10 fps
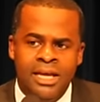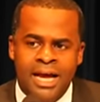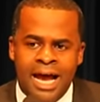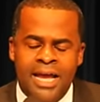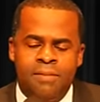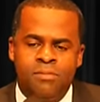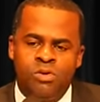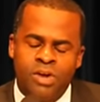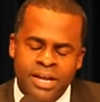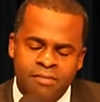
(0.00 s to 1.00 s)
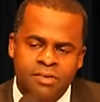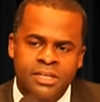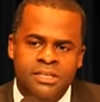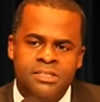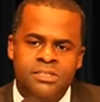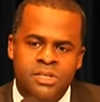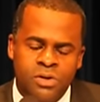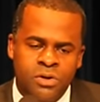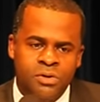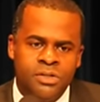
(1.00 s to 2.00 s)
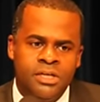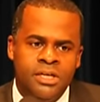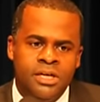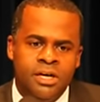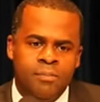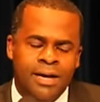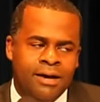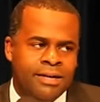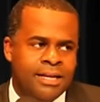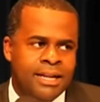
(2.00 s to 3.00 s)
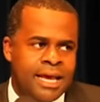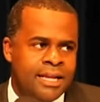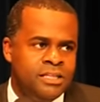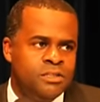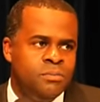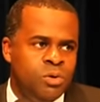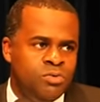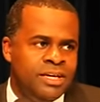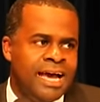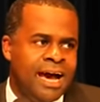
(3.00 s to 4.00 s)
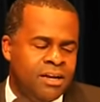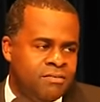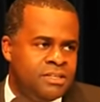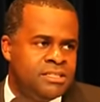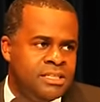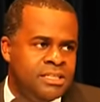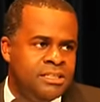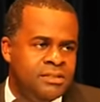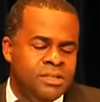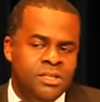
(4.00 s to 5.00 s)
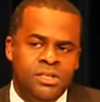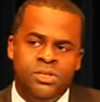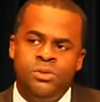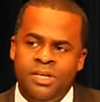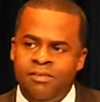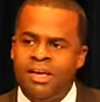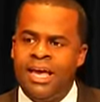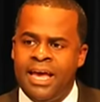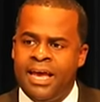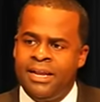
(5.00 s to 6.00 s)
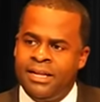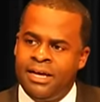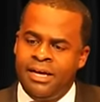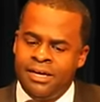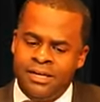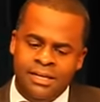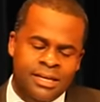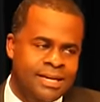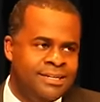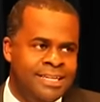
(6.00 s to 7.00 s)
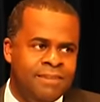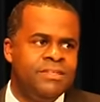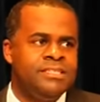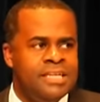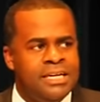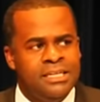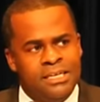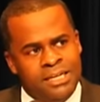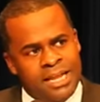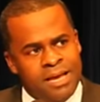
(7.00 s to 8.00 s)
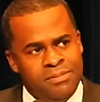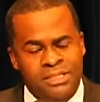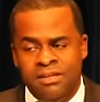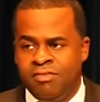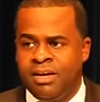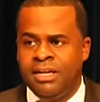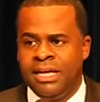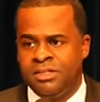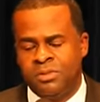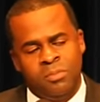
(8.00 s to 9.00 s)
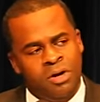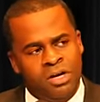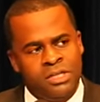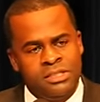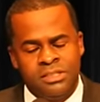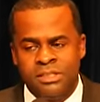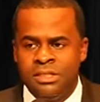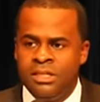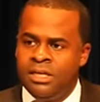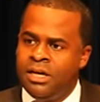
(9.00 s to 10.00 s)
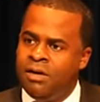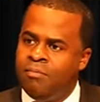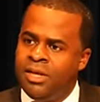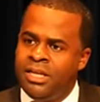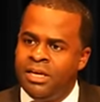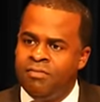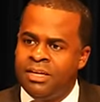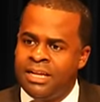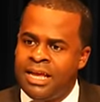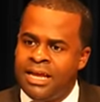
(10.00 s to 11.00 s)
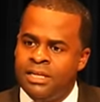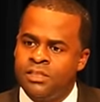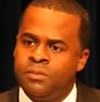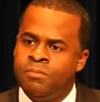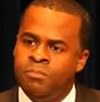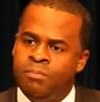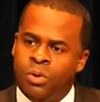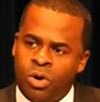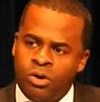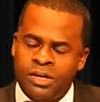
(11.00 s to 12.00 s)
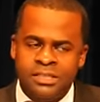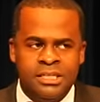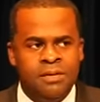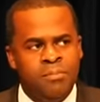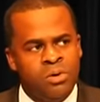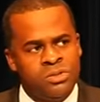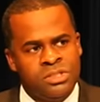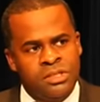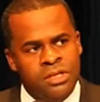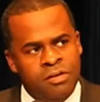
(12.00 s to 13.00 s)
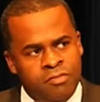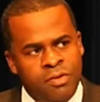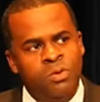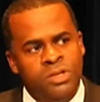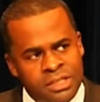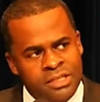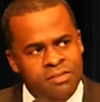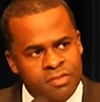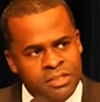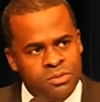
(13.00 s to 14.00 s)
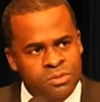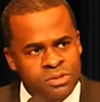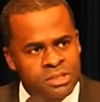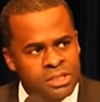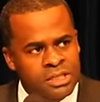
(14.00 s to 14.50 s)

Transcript: I am gravely concerned about Atlantans moving out of the city. You have had a devastating collapse in the financial markets. Many of Atlanta's poorest and most affluent individuals